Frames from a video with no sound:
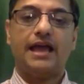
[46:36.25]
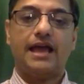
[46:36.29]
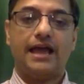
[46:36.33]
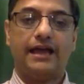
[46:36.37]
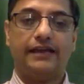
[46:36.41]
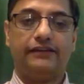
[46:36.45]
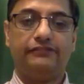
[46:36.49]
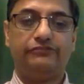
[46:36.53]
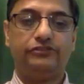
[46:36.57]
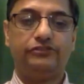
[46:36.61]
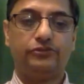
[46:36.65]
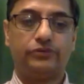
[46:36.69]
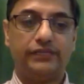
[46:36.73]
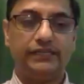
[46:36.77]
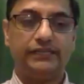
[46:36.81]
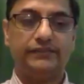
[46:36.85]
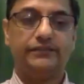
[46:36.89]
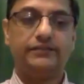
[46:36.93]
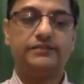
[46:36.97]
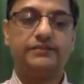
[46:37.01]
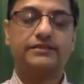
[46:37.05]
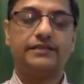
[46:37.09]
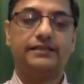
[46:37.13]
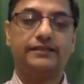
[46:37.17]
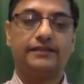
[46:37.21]
And if you
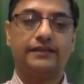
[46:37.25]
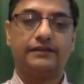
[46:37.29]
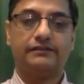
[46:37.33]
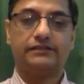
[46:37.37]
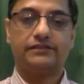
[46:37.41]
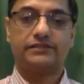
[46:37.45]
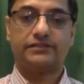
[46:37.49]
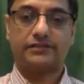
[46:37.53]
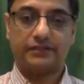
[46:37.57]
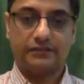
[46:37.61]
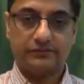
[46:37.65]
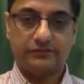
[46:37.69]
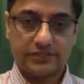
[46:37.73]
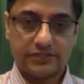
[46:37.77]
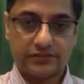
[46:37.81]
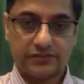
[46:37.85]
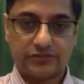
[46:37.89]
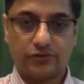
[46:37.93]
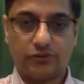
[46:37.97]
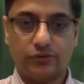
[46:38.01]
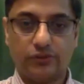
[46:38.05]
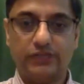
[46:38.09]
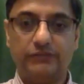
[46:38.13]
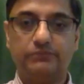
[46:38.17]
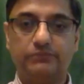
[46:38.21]
read the Zend Avesta, which is
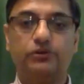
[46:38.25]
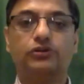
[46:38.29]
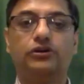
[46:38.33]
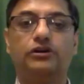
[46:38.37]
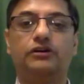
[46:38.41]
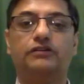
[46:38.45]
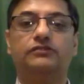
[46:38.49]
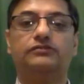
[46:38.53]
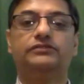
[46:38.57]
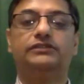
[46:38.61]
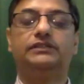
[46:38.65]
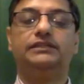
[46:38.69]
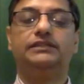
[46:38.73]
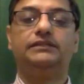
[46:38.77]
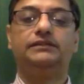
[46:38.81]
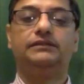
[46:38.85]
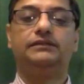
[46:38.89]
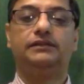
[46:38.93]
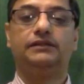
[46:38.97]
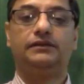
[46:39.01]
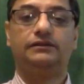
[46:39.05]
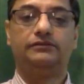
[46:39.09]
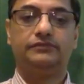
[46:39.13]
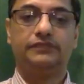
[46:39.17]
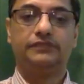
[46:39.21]
the holy book of the,
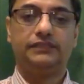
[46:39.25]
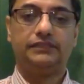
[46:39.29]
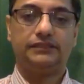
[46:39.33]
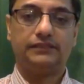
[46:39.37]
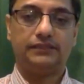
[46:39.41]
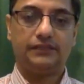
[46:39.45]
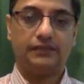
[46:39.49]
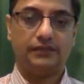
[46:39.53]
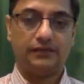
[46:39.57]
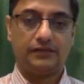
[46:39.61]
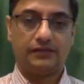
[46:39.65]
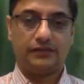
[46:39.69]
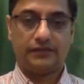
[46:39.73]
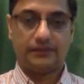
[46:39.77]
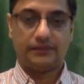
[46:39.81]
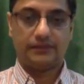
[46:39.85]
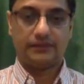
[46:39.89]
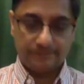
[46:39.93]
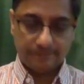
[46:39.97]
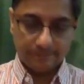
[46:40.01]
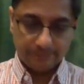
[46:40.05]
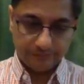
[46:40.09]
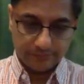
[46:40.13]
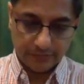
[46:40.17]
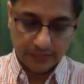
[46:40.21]
of the uh,
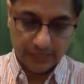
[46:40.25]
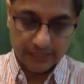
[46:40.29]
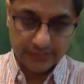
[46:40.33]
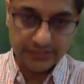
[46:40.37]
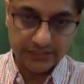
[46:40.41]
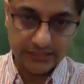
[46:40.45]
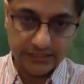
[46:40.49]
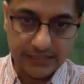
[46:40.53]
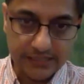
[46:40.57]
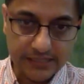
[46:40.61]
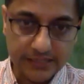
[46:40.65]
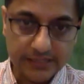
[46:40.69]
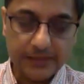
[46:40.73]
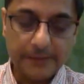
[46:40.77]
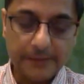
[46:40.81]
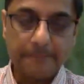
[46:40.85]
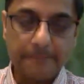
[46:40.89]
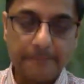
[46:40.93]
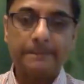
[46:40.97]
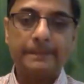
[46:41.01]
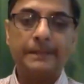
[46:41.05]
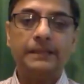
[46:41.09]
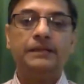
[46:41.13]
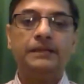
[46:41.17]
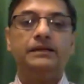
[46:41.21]
Parsis,
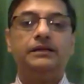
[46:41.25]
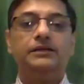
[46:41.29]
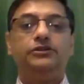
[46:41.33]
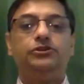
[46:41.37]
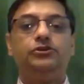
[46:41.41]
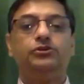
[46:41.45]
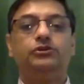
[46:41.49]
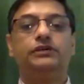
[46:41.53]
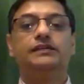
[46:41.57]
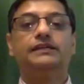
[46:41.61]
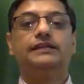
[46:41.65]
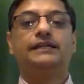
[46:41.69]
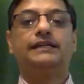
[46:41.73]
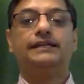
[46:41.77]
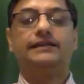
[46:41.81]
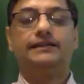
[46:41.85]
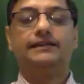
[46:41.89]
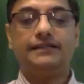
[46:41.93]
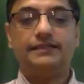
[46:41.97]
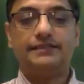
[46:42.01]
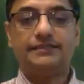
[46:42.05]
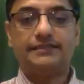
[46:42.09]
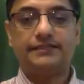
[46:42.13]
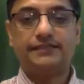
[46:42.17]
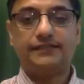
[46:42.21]
you can
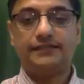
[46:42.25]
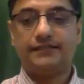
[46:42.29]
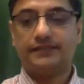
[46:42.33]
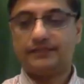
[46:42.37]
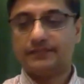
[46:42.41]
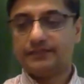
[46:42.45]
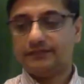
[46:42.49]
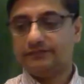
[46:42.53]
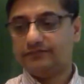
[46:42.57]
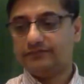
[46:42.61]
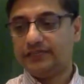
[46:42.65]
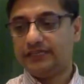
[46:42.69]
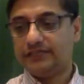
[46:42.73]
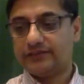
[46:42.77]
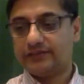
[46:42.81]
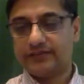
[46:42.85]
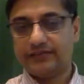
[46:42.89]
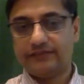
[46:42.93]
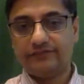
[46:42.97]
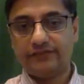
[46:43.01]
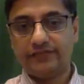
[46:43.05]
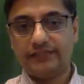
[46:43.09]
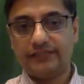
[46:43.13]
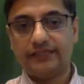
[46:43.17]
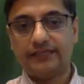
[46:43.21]
clearly see that the
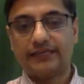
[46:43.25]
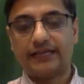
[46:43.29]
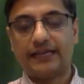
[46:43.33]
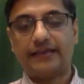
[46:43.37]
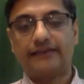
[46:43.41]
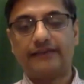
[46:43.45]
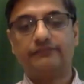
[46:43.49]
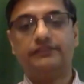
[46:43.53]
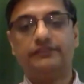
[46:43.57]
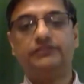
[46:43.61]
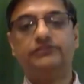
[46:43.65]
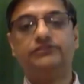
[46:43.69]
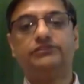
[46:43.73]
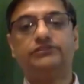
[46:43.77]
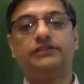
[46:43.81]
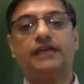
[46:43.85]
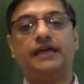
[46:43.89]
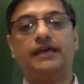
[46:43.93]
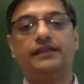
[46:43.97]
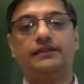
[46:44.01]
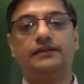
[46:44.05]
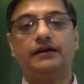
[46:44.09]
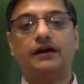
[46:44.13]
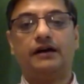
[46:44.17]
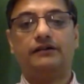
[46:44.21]
Rigvedic language
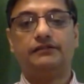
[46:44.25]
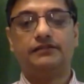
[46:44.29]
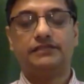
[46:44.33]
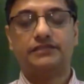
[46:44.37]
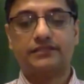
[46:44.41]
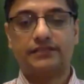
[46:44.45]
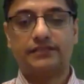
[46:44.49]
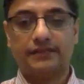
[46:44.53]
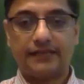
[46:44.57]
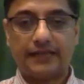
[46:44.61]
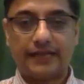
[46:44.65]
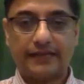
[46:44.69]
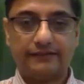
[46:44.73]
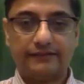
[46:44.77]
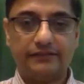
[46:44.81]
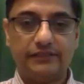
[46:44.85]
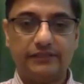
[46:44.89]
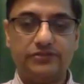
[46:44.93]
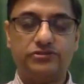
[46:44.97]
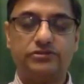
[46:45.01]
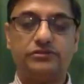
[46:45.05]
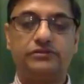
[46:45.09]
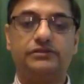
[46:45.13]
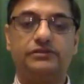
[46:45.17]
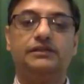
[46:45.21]
and the Avestan
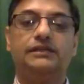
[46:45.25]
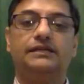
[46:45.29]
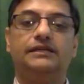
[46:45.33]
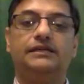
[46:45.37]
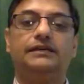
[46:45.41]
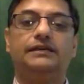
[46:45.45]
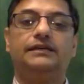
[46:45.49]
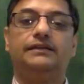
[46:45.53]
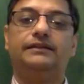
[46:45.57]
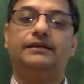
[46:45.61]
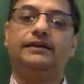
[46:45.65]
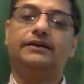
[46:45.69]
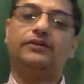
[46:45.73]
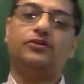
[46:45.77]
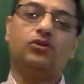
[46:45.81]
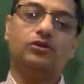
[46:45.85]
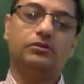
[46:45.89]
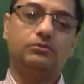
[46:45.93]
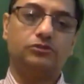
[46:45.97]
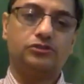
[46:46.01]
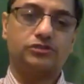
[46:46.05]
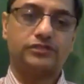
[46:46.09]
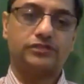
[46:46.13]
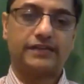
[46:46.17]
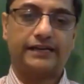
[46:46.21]
language, they are
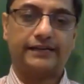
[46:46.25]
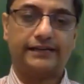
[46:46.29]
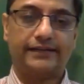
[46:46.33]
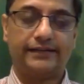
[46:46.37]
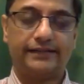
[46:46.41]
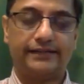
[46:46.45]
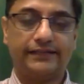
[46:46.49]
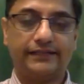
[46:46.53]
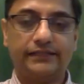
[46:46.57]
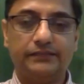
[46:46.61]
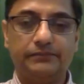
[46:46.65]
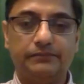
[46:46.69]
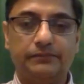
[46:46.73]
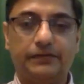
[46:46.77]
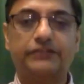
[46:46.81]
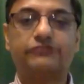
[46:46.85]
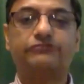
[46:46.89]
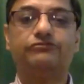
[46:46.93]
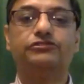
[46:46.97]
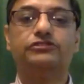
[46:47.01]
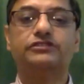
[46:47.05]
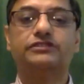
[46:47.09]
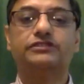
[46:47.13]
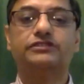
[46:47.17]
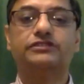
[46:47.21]
almost identical, but
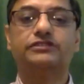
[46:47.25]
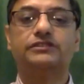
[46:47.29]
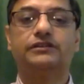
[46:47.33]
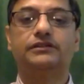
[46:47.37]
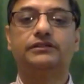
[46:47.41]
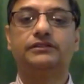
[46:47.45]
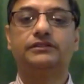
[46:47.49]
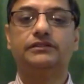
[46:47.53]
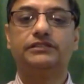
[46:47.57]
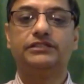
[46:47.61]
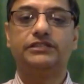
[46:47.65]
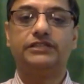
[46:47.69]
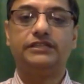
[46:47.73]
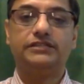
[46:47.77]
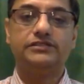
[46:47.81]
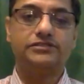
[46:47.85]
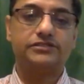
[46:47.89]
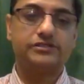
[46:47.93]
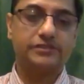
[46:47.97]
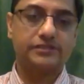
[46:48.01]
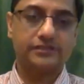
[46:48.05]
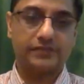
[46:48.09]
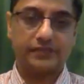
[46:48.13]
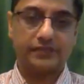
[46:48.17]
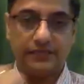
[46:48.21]
for certain
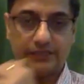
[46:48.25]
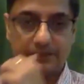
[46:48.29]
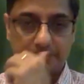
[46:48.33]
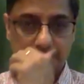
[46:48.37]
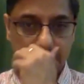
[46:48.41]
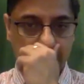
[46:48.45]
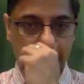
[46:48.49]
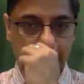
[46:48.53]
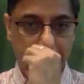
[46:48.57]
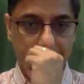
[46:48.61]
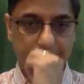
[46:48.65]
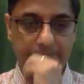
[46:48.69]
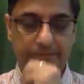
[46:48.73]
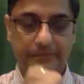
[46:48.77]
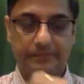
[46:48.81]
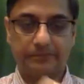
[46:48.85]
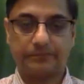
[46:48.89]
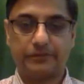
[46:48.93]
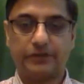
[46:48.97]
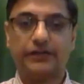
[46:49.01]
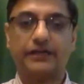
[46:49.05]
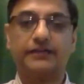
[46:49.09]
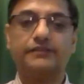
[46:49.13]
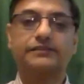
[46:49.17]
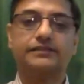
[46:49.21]
changes in
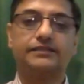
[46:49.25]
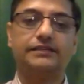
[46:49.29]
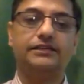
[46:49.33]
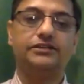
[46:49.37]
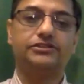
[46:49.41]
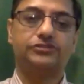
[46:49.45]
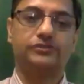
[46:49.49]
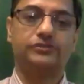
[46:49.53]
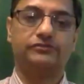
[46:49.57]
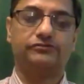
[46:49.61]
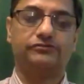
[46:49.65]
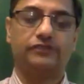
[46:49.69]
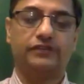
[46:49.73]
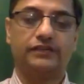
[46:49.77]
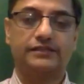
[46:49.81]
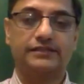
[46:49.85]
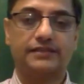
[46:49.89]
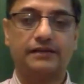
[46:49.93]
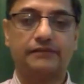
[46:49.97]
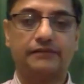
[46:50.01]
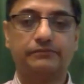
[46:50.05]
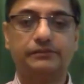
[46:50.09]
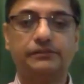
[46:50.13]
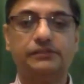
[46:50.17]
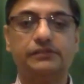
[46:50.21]
pronunciation. For
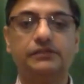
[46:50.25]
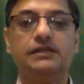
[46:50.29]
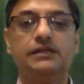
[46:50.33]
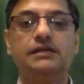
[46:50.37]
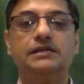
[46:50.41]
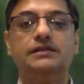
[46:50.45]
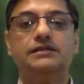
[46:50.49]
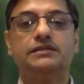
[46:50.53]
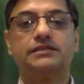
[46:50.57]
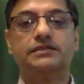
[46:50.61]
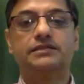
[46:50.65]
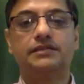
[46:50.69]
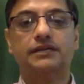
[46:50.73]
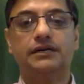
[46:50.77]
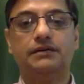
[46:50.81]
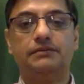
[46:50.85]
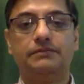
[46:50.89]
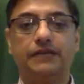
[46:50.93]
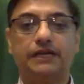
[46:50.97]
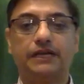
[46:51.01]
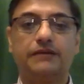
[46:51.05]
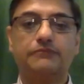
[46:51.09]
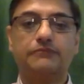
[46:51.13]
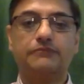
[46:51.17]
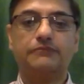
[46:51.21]
example, sir
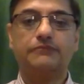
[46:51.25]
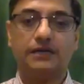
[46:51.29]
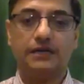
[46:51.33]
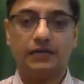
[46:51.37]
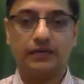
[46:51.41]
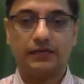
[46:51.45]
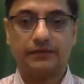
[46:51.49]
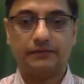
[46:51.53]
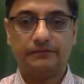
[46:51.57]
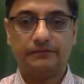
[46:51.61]
becomes her.